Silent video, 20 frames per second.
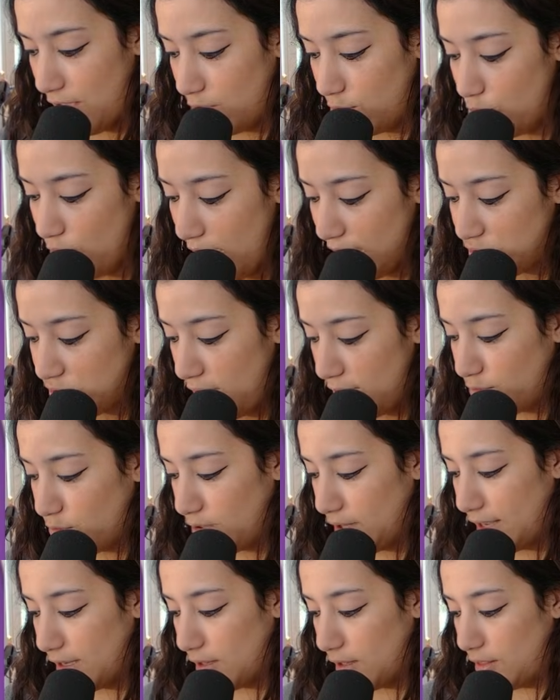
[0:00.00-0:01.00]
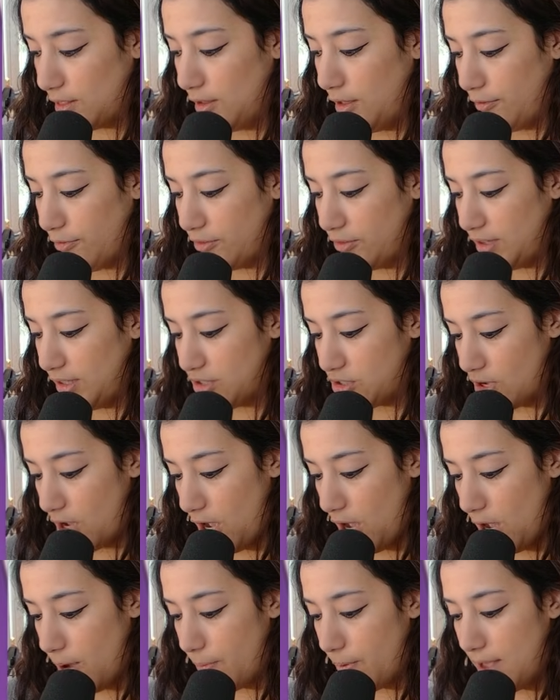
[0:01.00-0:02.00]
You actually have to lift this
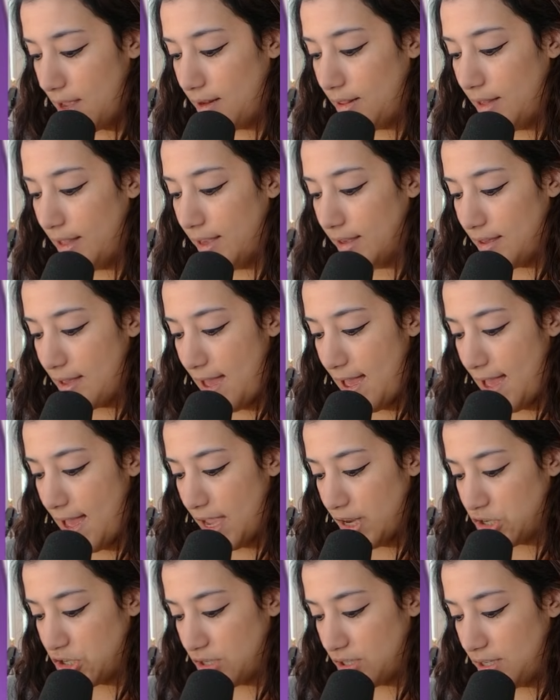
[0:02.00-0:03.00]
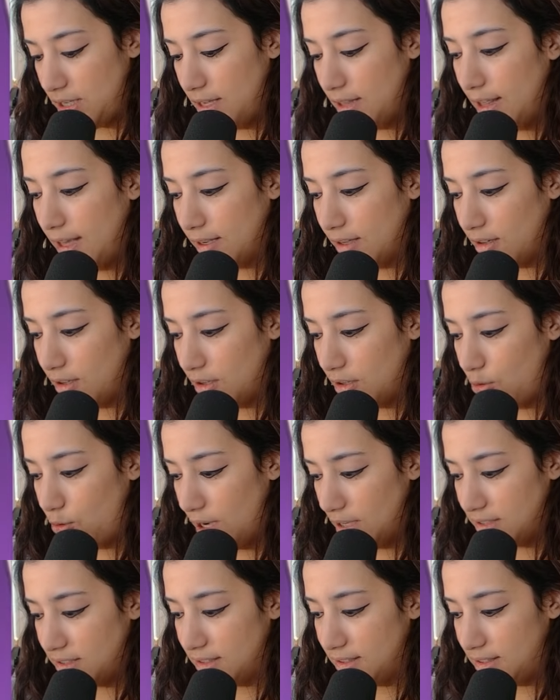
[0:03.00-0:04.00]
up and actually you
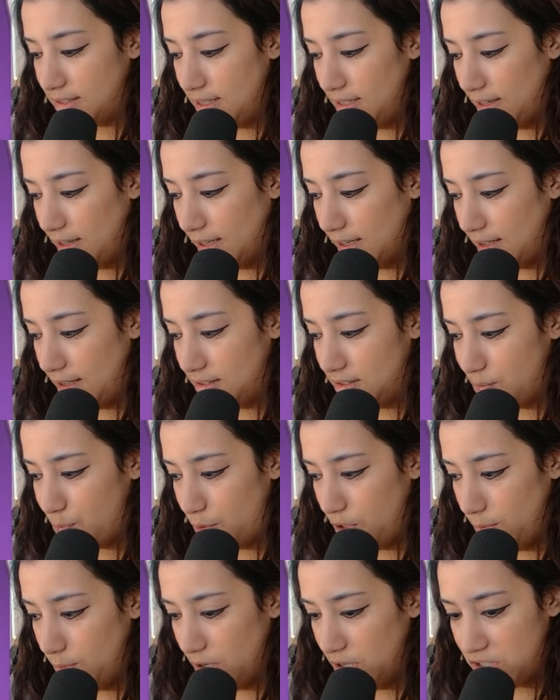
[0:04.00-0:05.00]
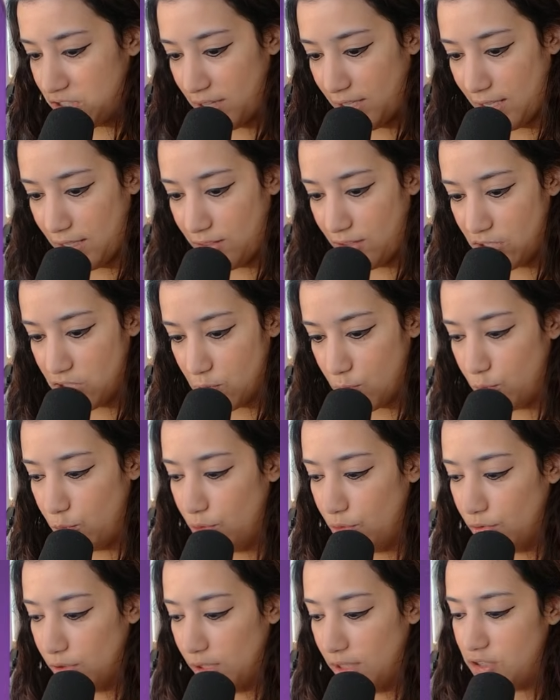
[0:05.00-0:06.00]
guys can see it's pretty much it doesn't
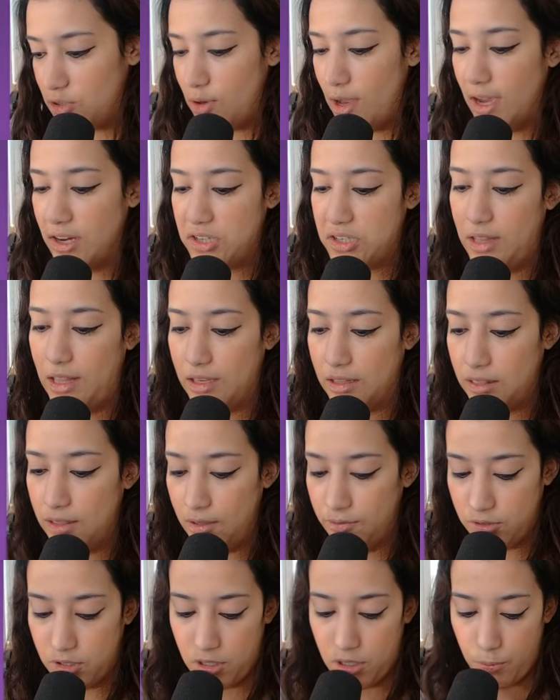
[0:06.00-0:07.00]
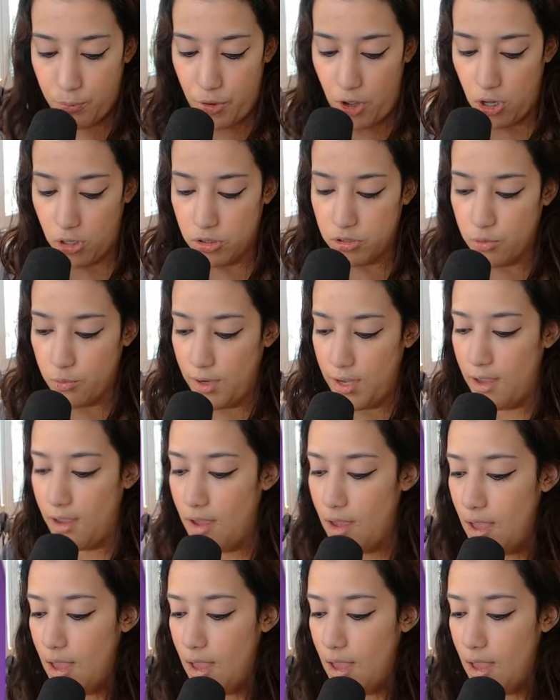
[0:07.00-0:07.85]
move unless you actually lift it up all the way.